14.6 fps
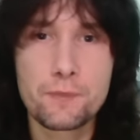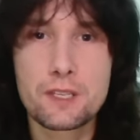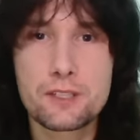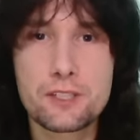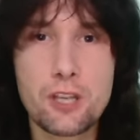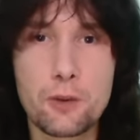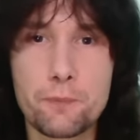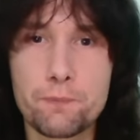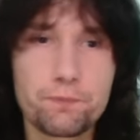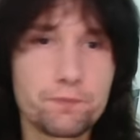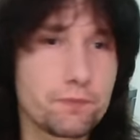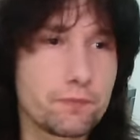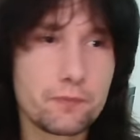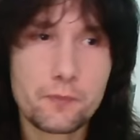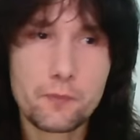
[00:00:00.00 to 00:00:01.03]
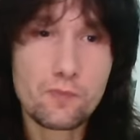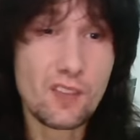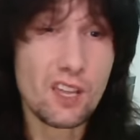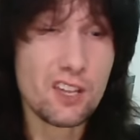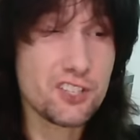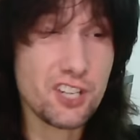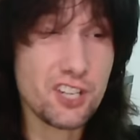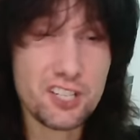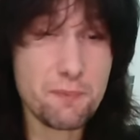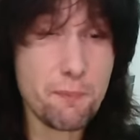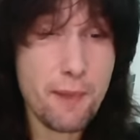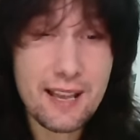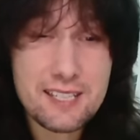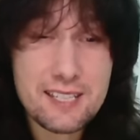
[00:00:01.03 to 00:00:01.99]
So just
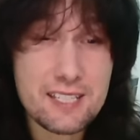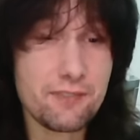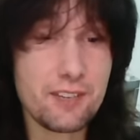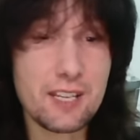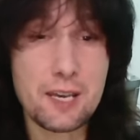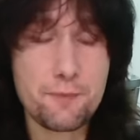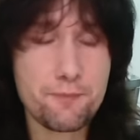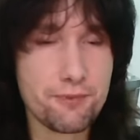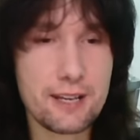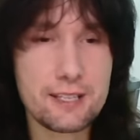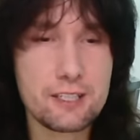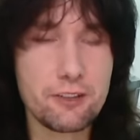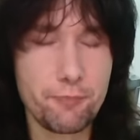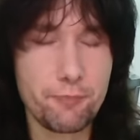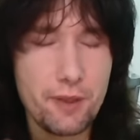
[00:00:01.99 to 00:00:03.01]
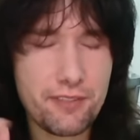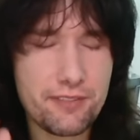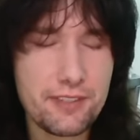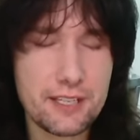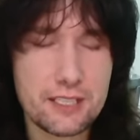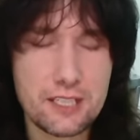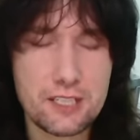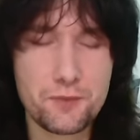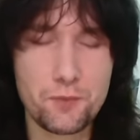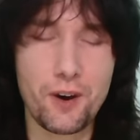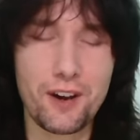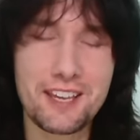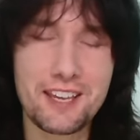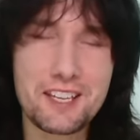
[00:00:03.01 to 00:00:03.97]
massively impressive, but this is
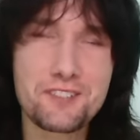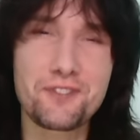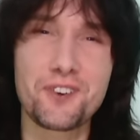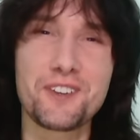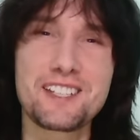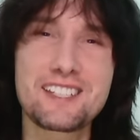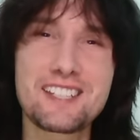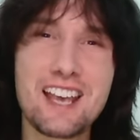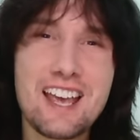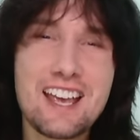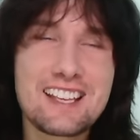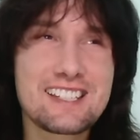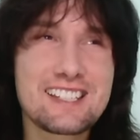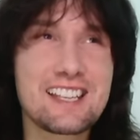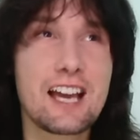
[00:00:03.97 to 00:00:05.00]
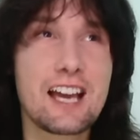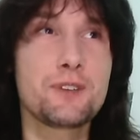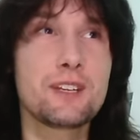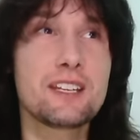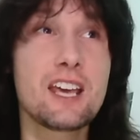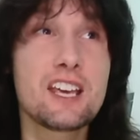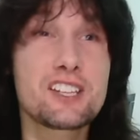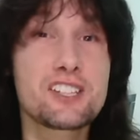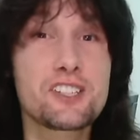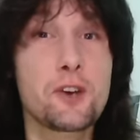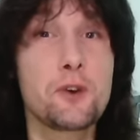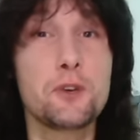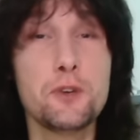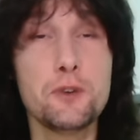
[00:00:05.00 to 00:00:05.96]
why his voice sounded
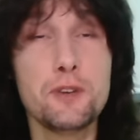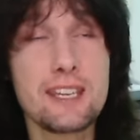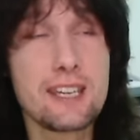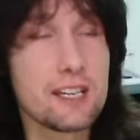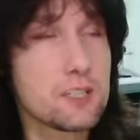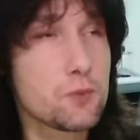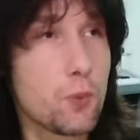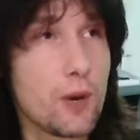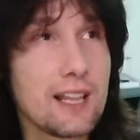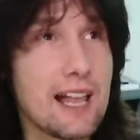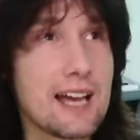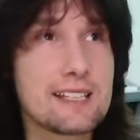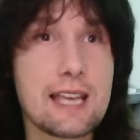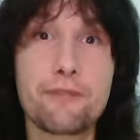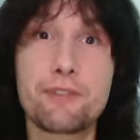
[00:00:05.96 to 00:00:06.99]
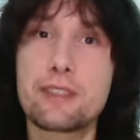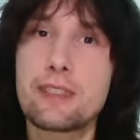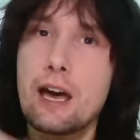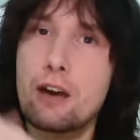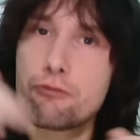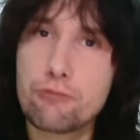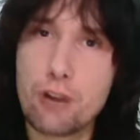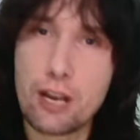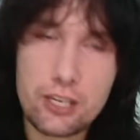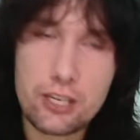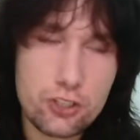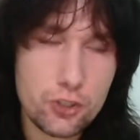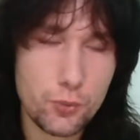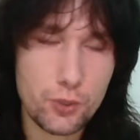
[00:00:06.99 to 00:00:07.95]
so unique, as well as having that
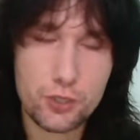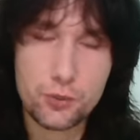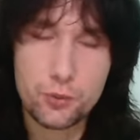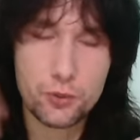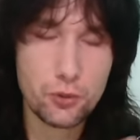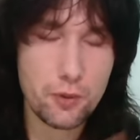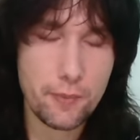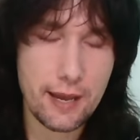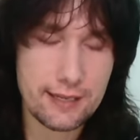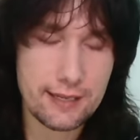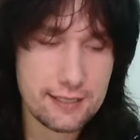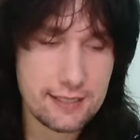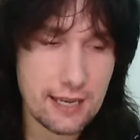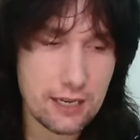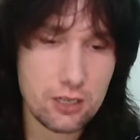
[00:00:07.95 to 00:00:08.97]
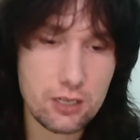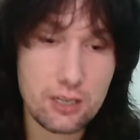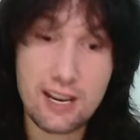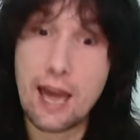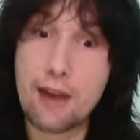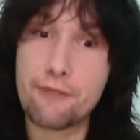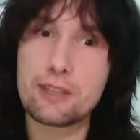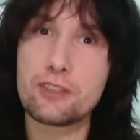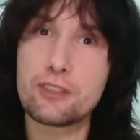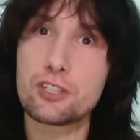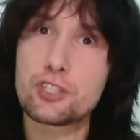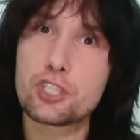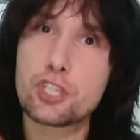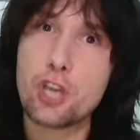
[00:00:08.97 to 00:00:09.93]
range, which we'll talk about in a second, and having
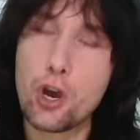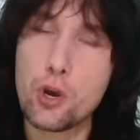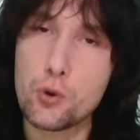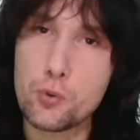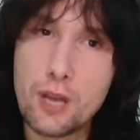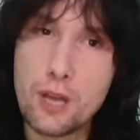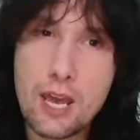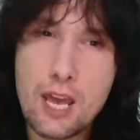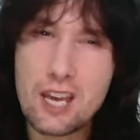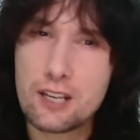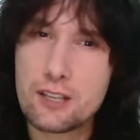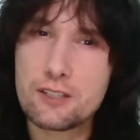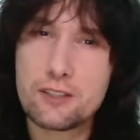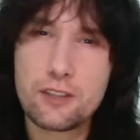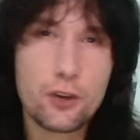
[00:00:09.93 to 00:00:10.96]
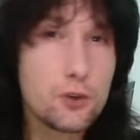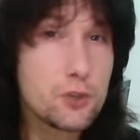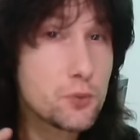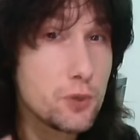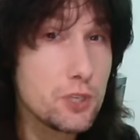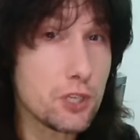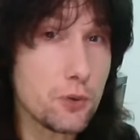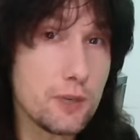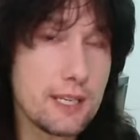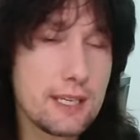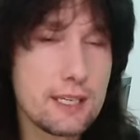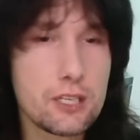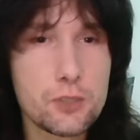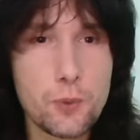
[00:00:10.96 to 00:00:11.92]
the tone, because those were
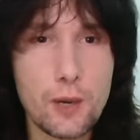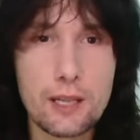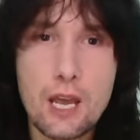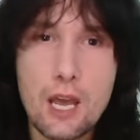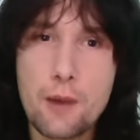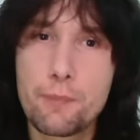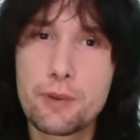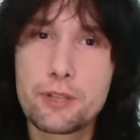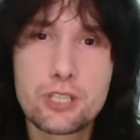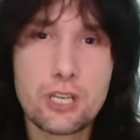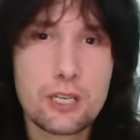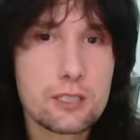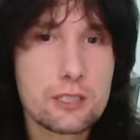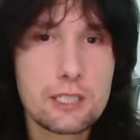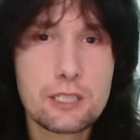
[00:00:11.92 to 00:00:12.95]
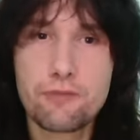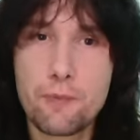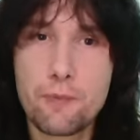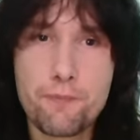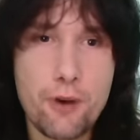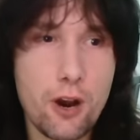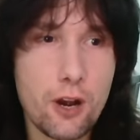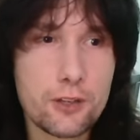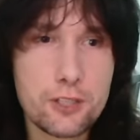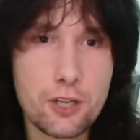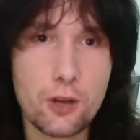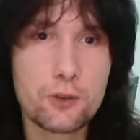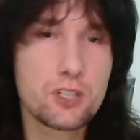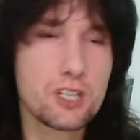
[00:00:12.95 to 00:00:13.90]
unique as well. But just this
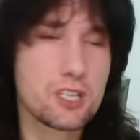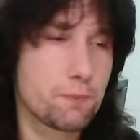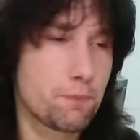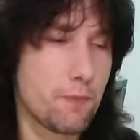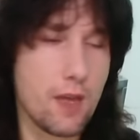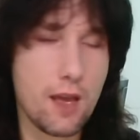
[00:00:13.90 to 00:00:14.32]
vibrato, just